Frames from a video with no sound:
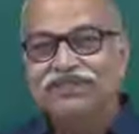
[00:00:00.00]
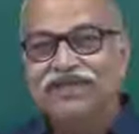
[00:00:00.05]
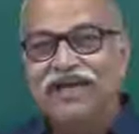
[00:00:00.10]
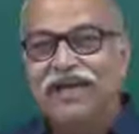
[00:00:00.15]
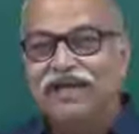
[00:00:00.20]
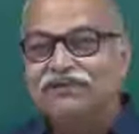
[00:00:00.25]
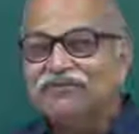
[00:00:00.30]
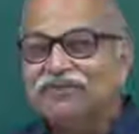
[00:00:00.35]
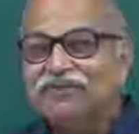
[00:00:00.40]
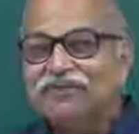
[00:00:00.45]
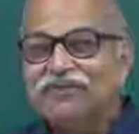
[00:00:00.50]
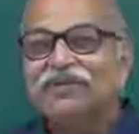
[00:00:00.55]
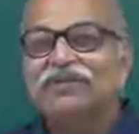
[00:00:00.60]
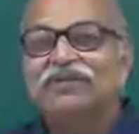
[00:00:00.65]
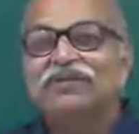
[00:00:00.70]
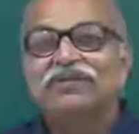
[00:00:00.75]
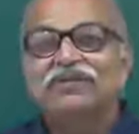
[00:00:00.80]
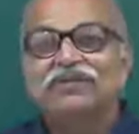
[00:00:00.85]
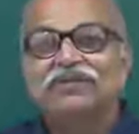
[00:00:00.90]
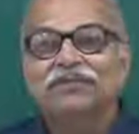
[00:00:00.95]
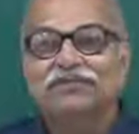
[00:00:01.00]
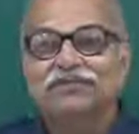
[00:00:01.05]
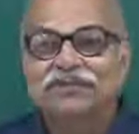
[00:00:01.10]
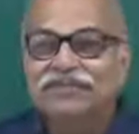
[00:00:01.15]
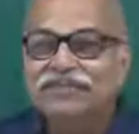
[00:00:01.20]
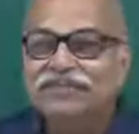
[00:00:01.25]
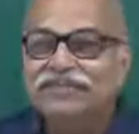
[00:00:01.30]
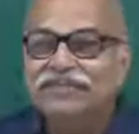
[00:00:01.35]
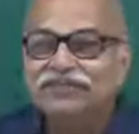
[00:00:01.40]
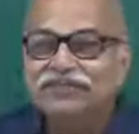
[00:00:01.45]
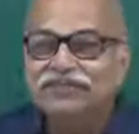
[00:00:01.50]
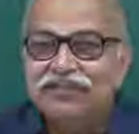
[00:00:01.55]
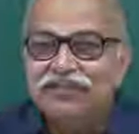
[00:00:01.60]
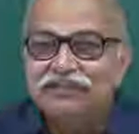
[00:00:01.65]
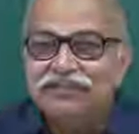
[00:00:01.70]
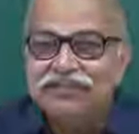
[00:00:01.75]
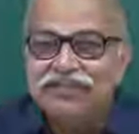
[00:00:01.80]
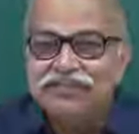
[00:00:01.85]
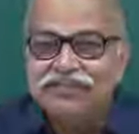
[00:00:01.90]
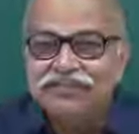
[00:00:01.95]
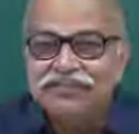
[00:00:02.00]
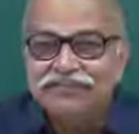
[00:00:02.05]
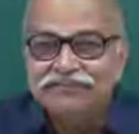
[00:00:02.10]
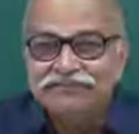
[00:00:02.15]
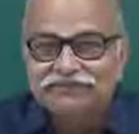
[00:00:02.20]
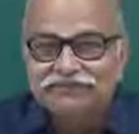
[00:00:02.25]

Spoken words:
Are we not losing information?